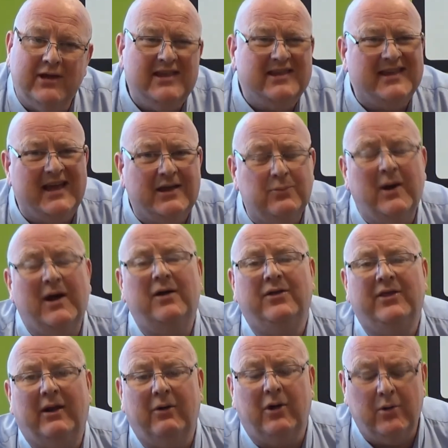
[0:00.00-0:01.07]
It says, well,
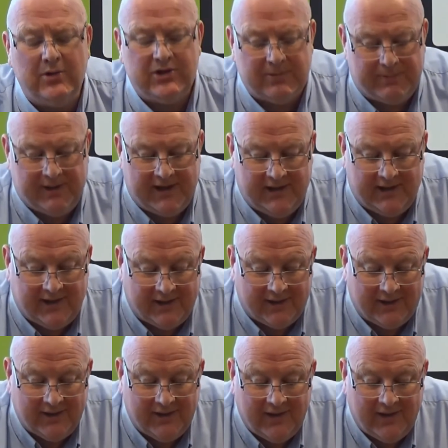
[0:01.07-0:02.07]
they're always appealing.